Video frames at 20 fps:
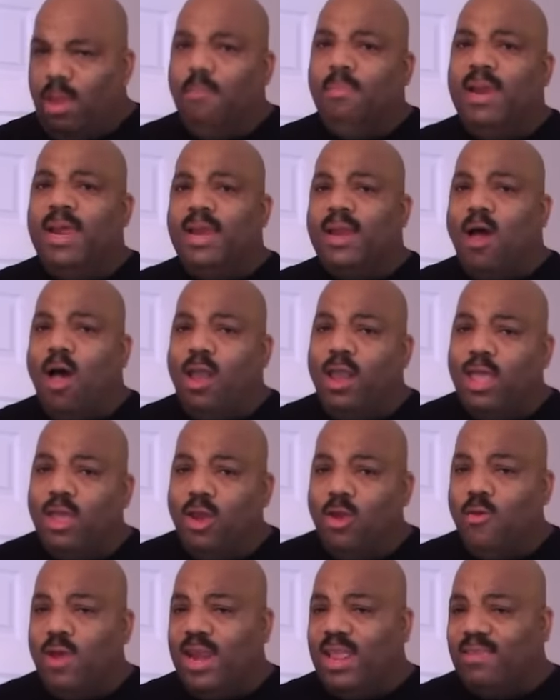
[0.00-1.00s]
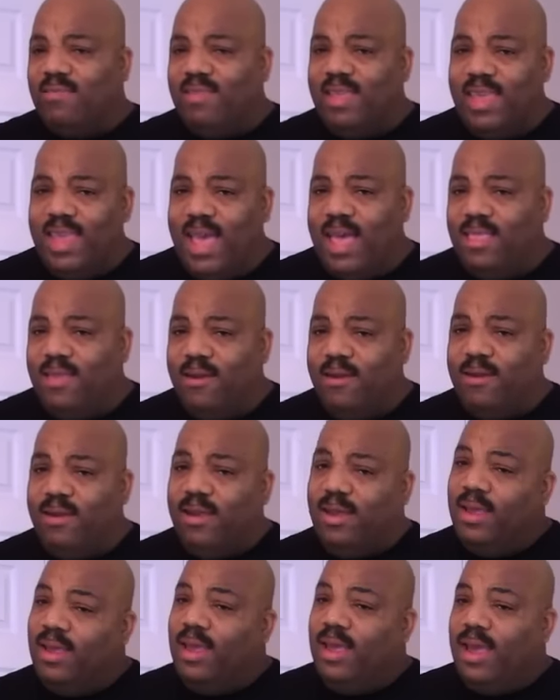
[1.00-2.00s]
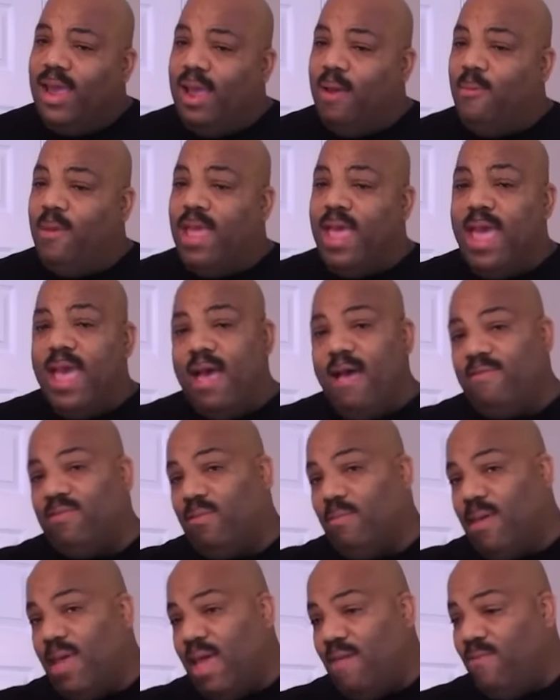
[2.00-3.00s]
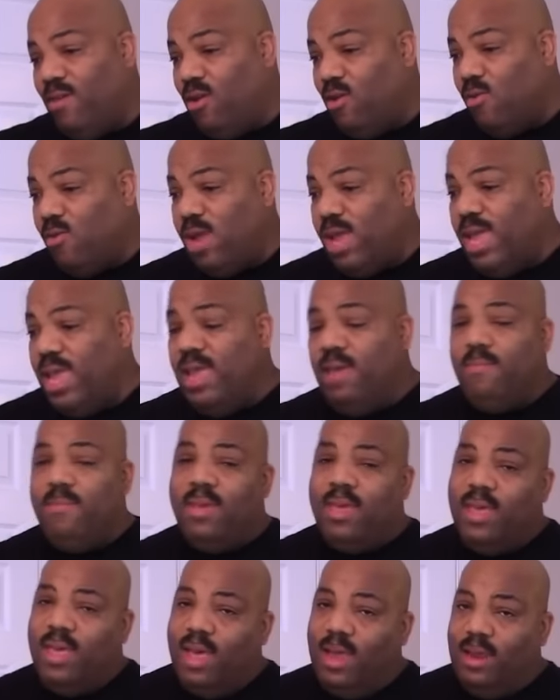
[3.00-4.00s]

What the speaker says: blend all the ingredients together. And we have some heavy cream,